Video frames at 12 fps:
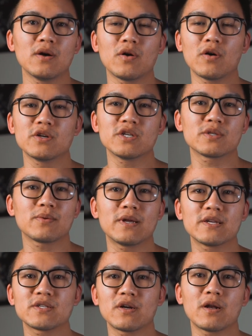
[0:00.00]
or just
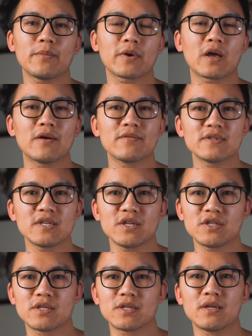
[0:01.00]
want to start up a
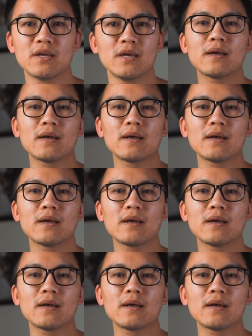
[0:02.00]
conversation.